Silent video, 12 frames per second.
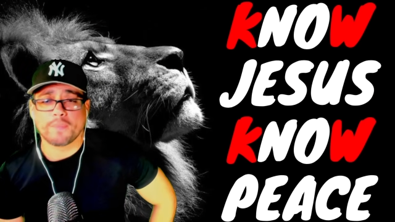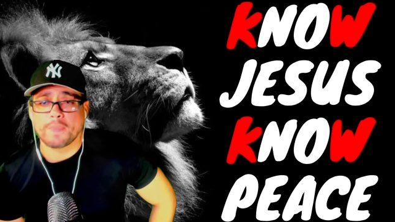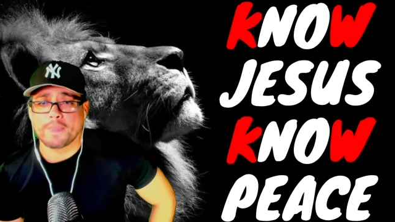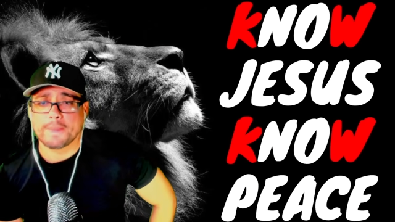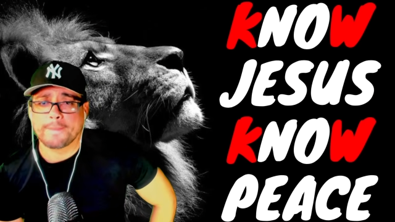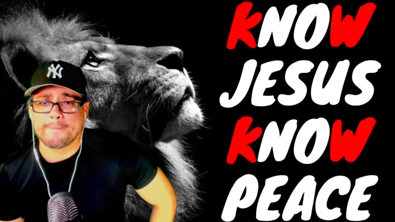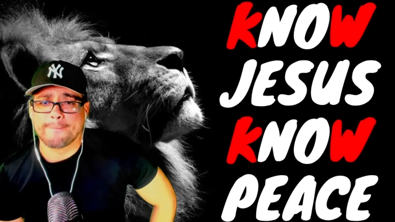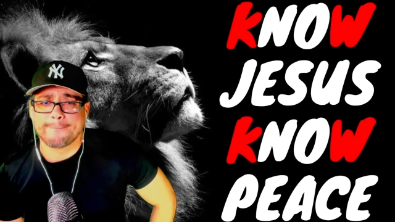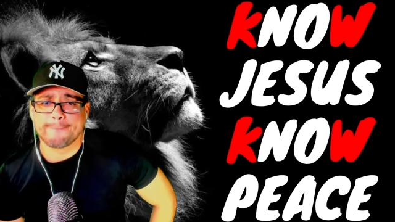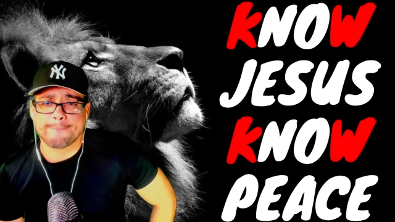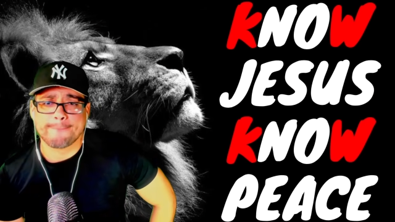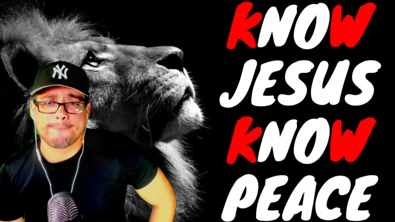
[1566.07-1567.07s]

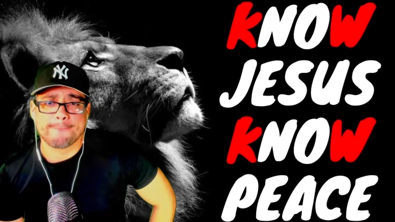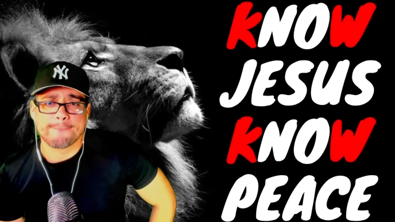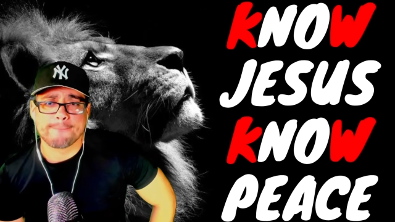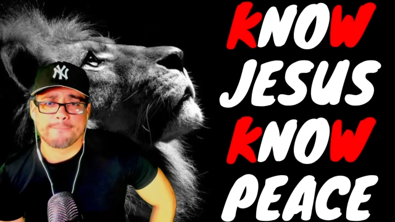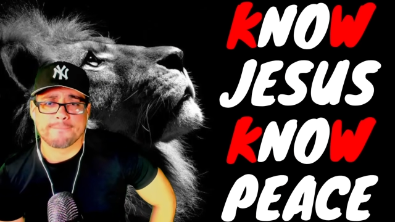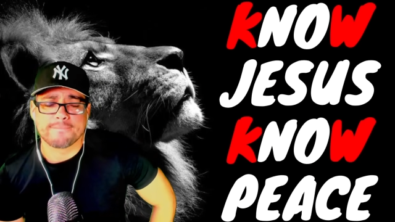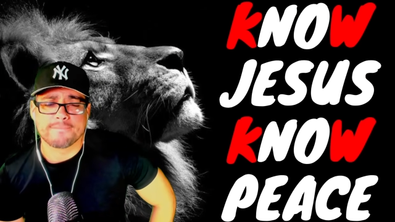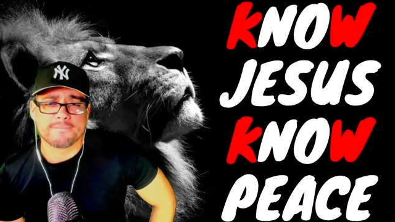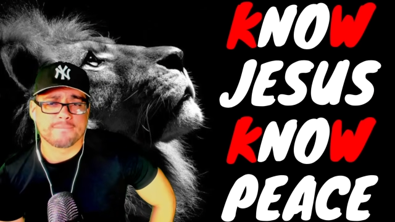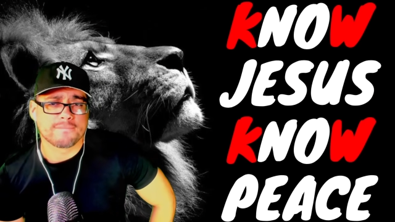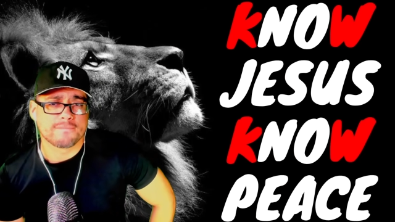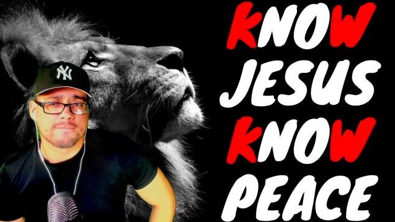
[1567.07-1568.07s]

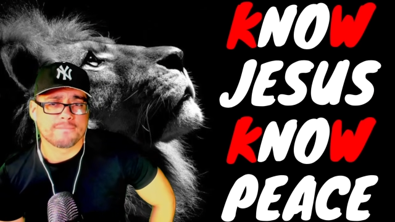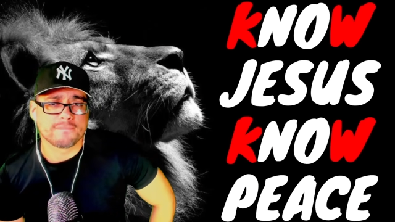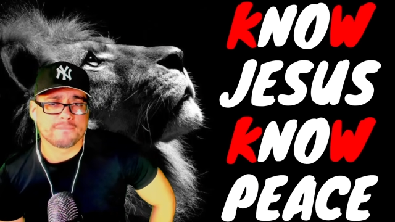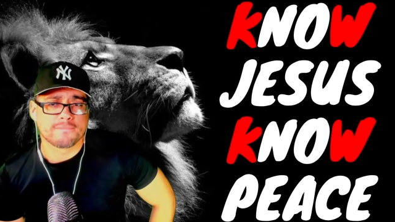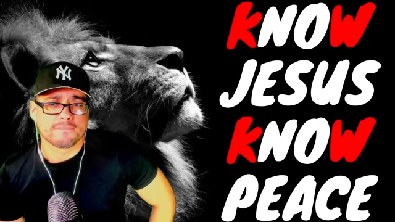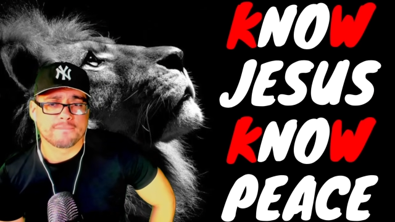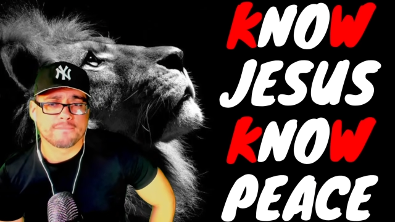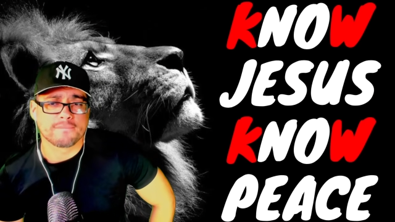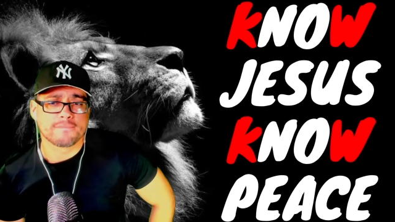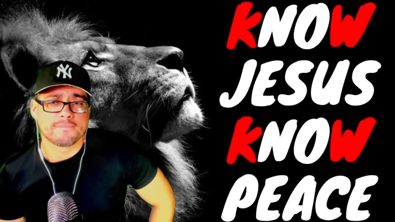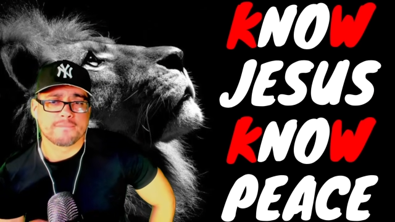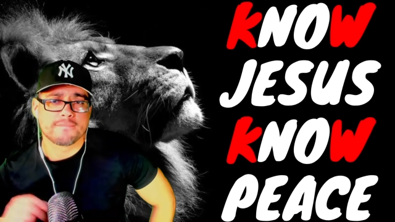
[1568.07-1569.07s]

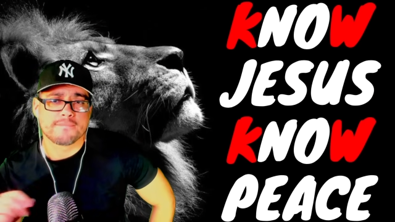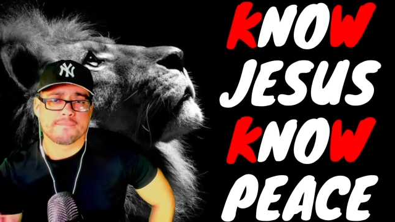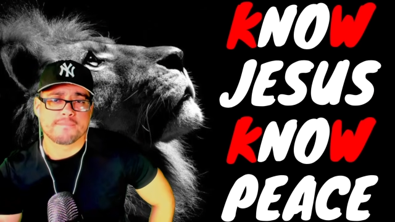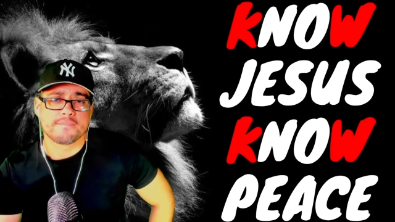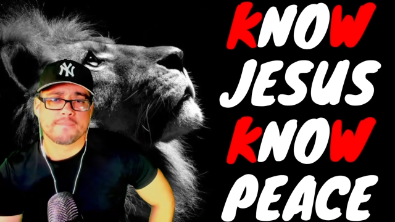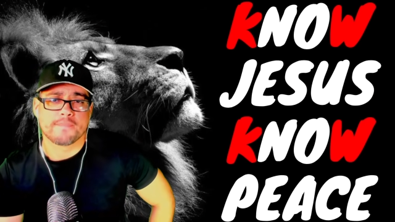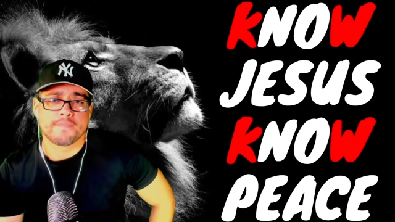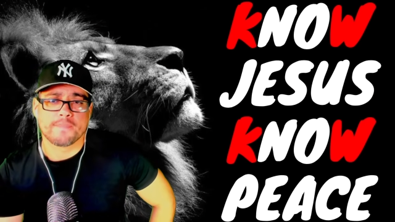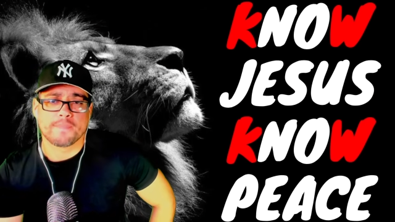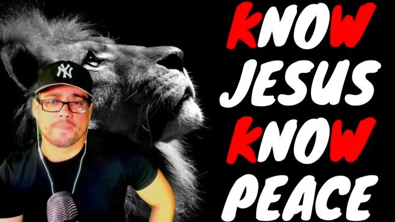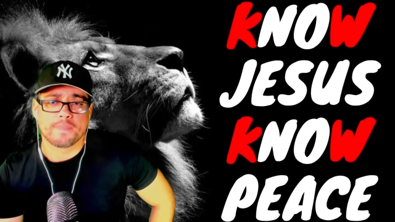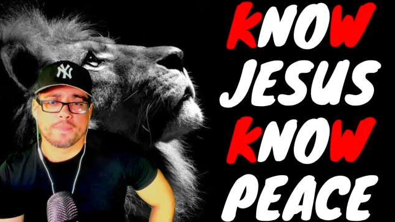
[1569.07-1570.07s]

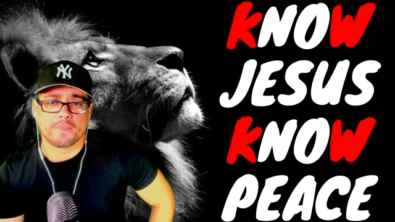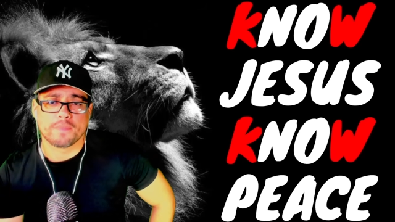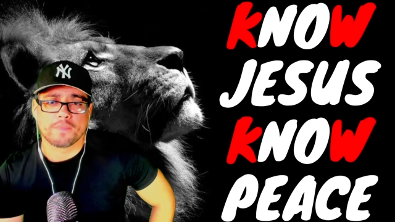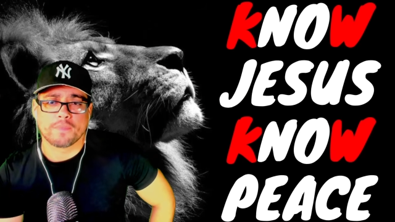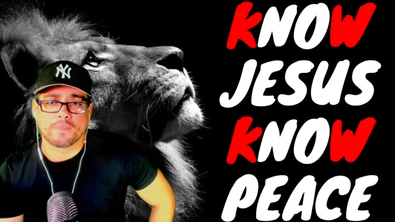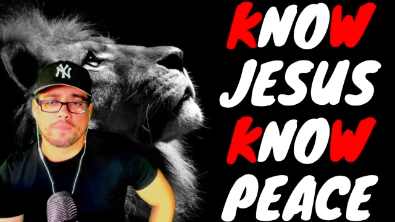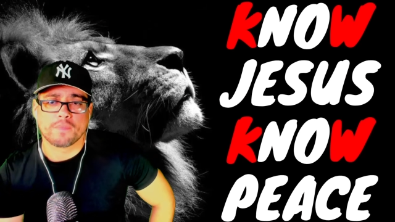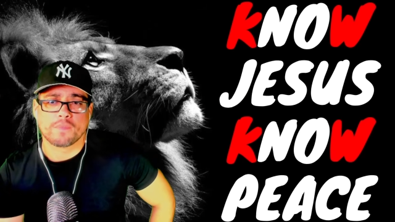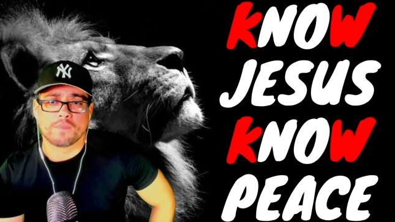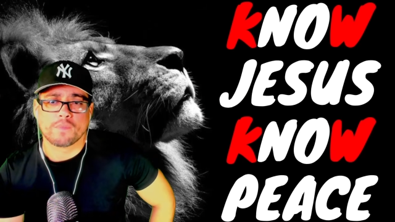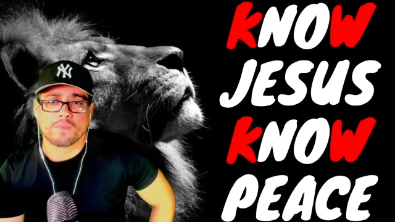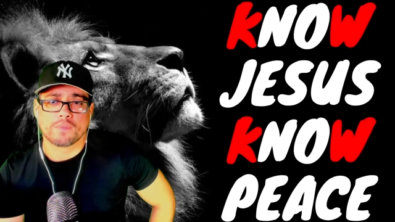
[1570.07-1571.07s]

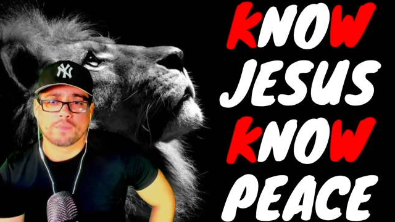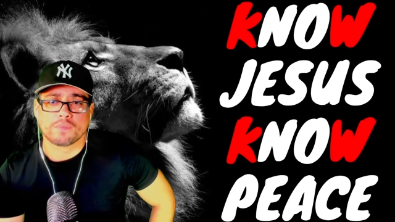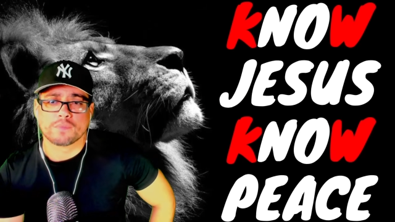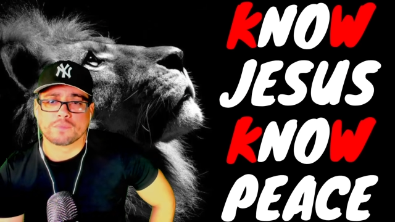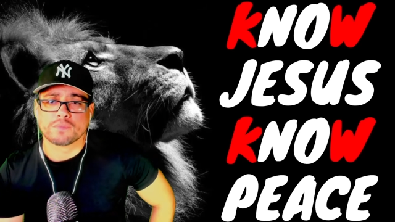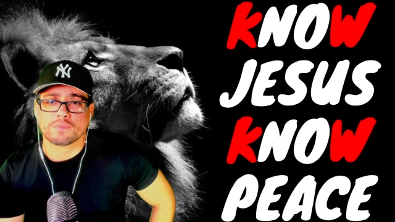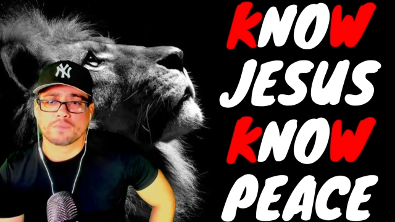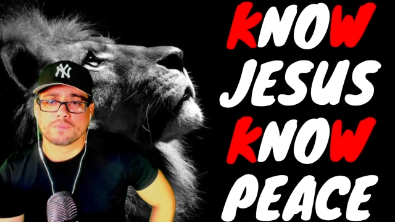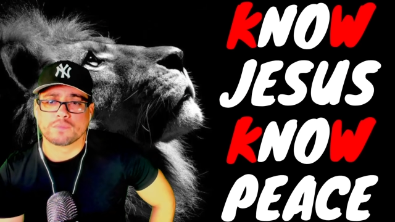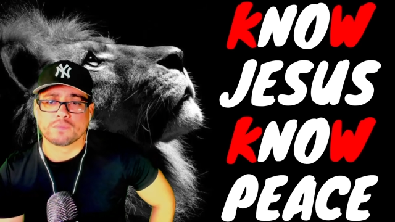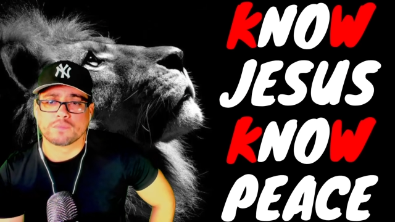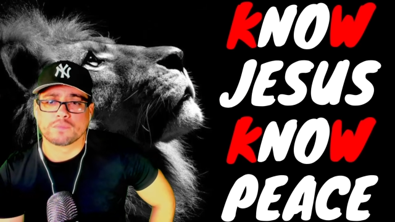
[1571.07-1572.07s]

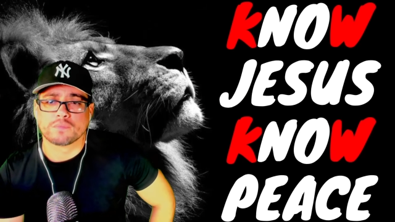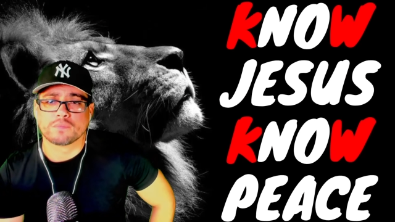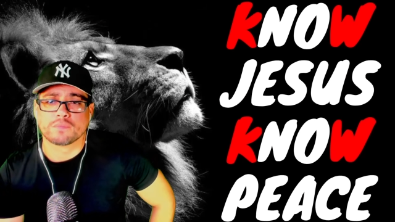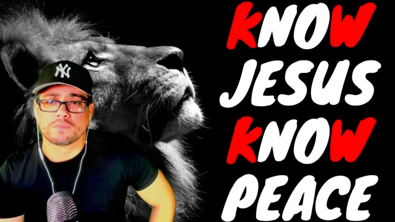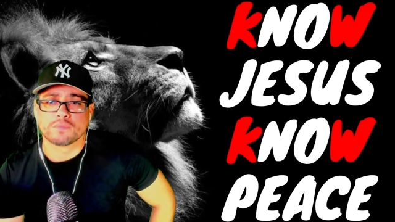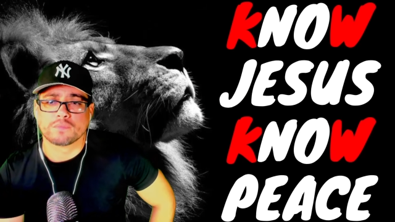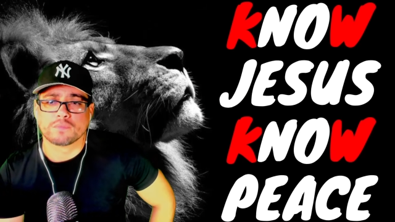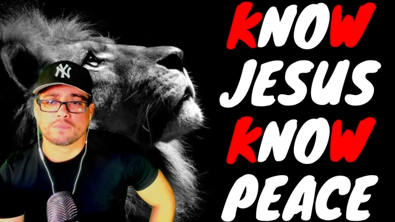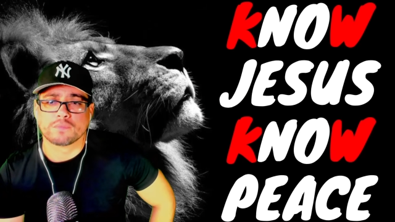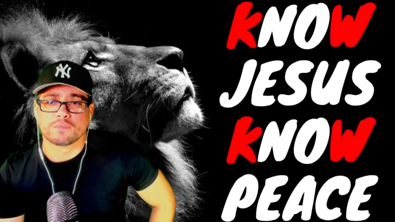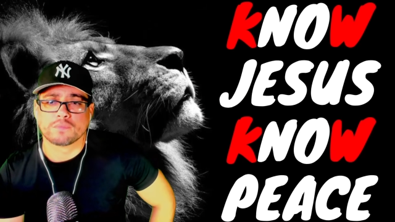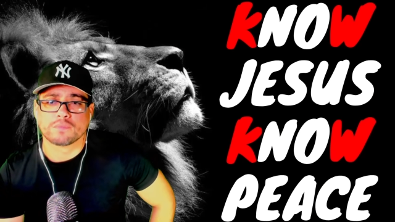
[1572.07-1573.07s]

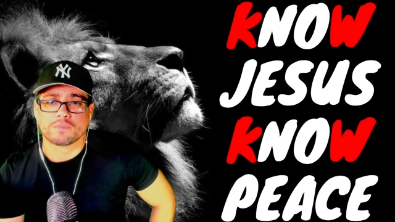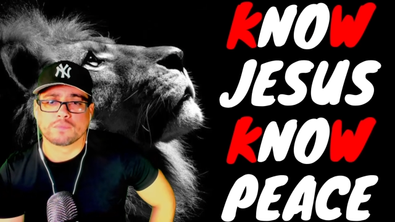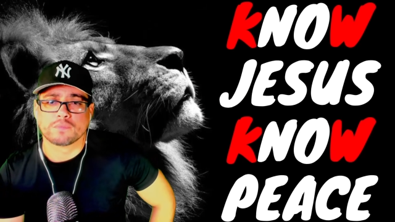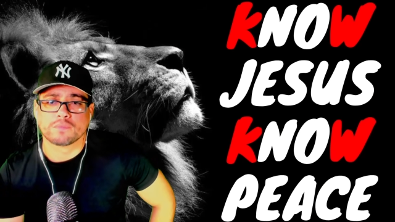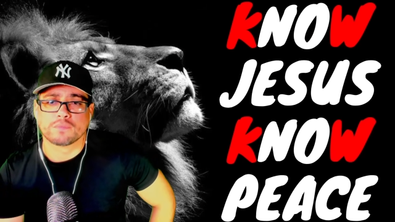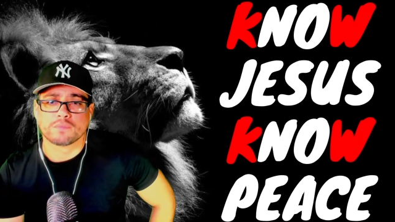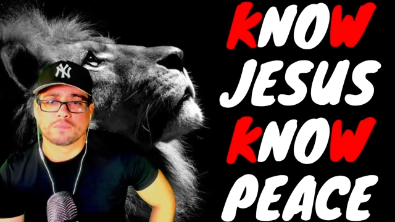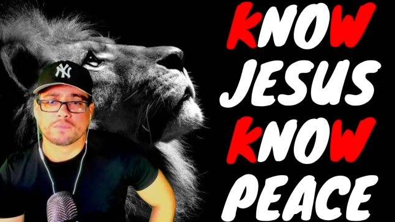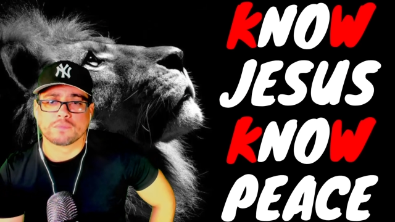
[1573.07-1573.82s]
[no speech]